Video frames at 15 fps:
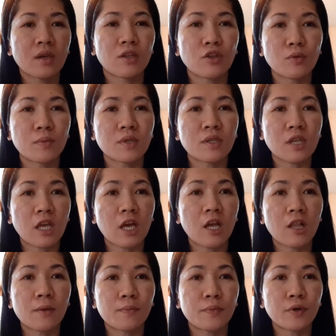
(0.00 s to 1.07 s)
domestic
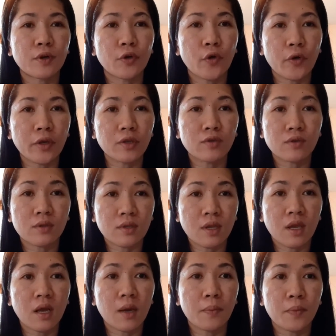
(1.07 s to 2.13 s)
helper going to
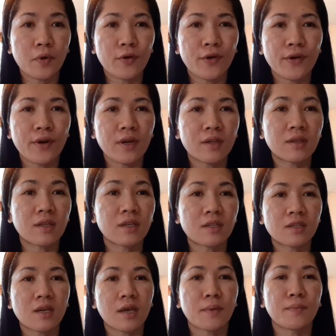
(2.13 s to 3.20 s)
Singapore at the
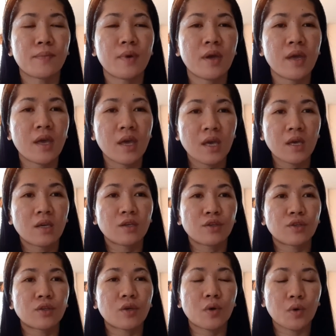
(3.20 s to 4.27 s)
time.
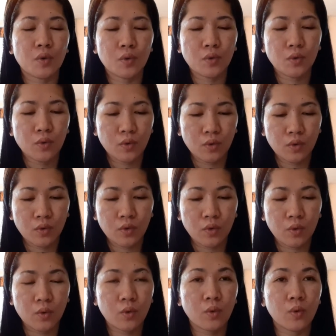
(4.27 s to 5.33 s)
So
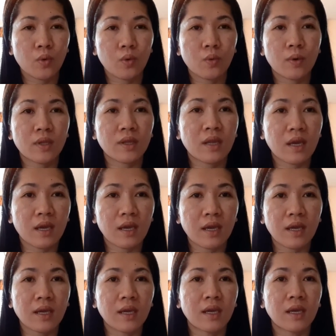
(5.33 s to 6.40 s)
what
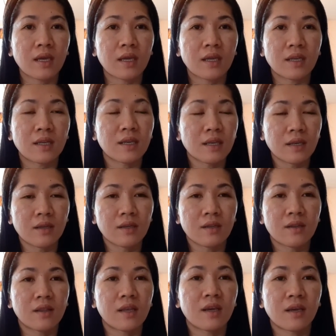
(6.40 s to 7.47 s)
I
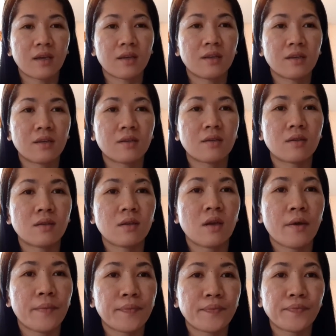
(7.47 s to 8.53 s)
did is,
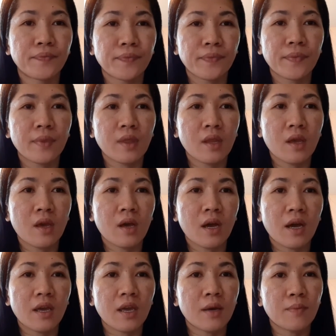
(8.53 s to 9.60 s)

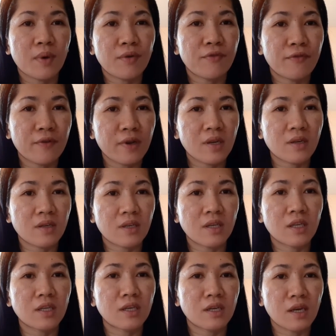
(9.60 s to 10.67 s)
I have a friend
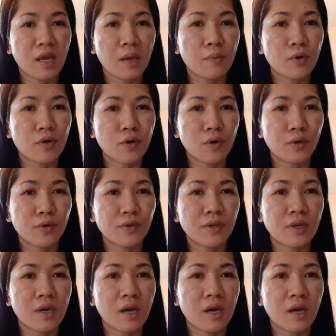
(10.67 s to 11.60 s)
in the neighborhood,